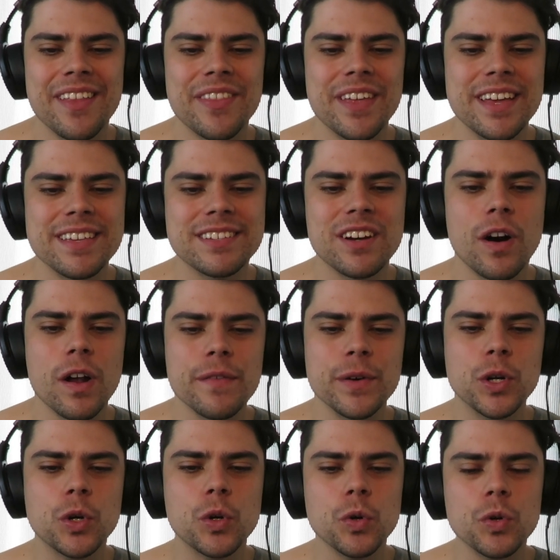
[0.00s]
There's kind of a
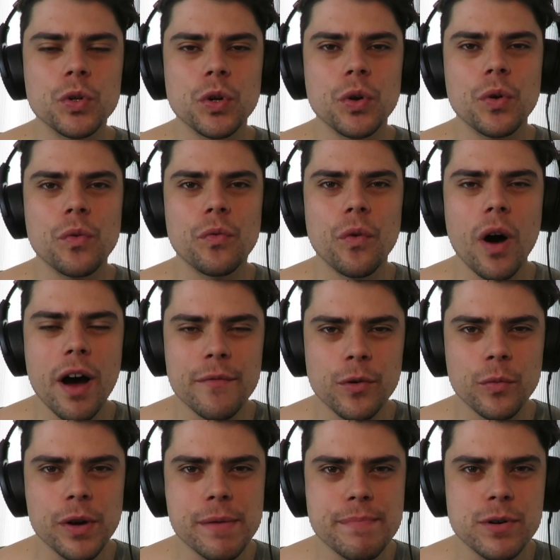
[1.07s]
good
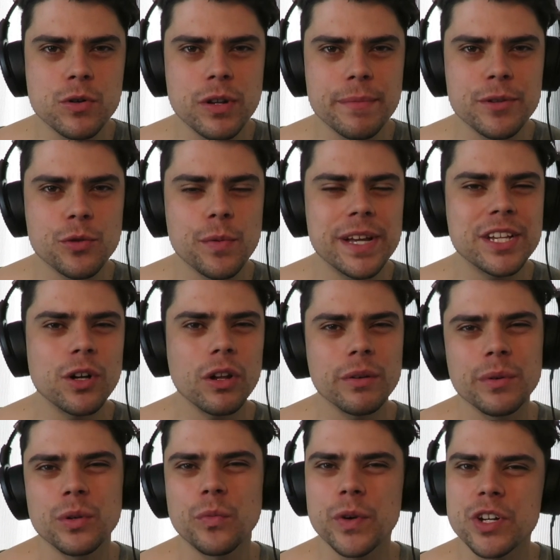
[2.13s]
rivalry building between
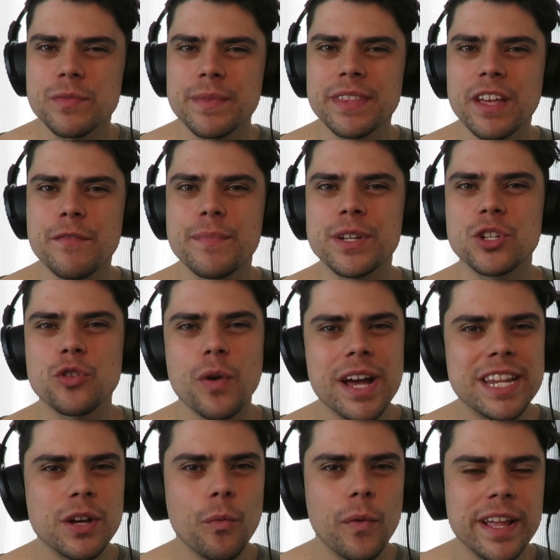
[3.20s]
Collingwood and Richmond. They've been
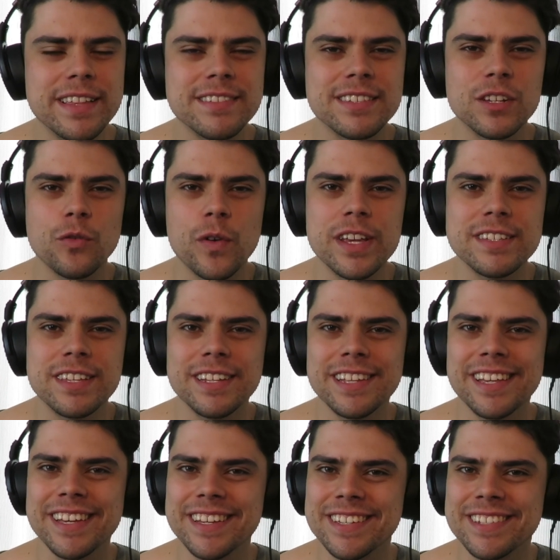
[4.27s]
trading wins in recent
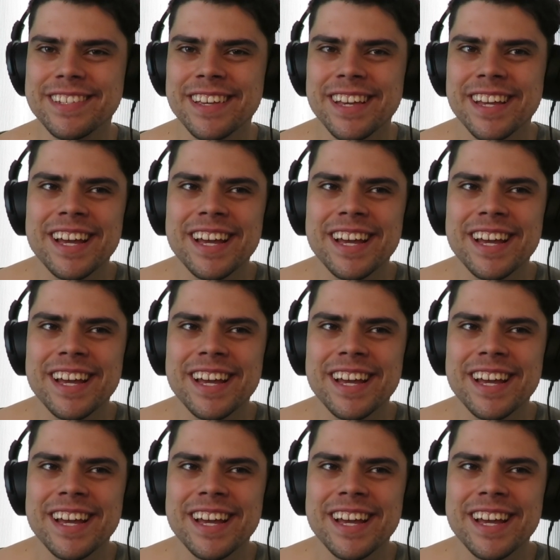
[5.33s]
years.